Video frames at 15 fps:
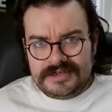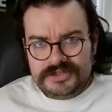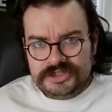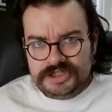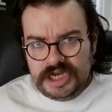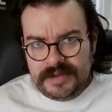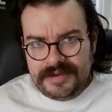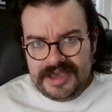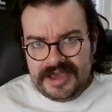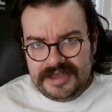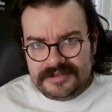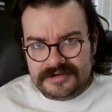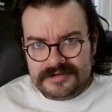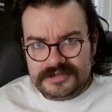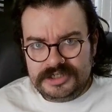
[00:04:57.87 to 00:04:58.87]
Jamie
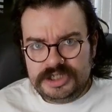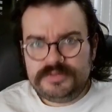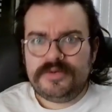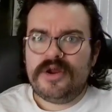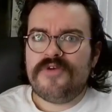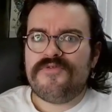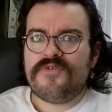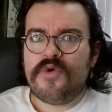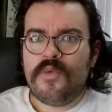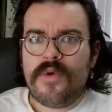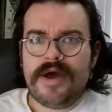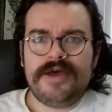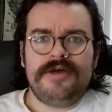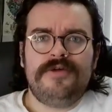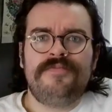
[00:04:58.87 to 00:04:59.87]
Hayter. She's been out for a
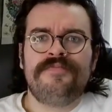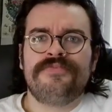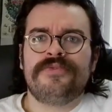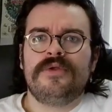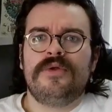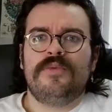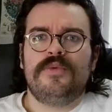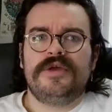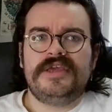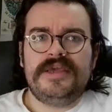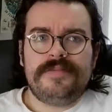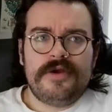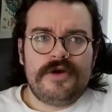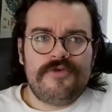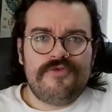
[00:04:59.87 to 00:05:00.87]
while. We keep
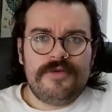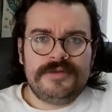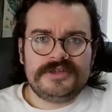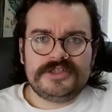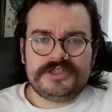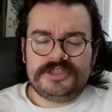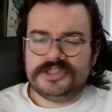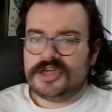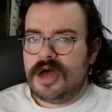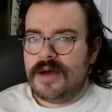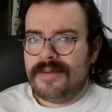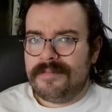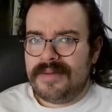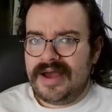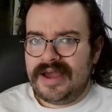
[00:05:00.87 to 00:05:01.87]
hearing rumours that she's
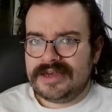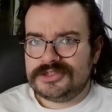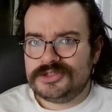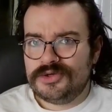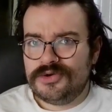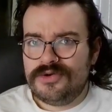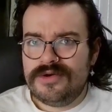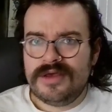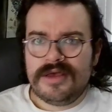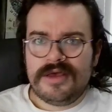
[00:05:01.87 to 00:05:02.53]
coming back soon.